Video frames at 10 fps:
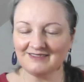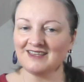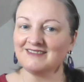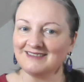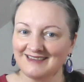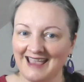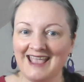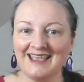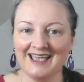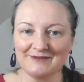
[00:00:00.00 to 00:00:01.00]
that
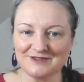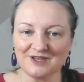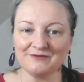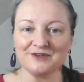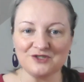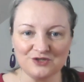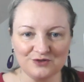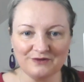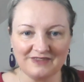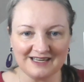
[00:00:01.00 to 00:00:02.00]
they have something to
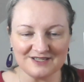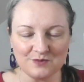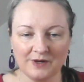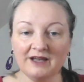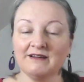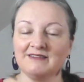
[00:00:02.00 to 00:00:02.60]
do with that as well,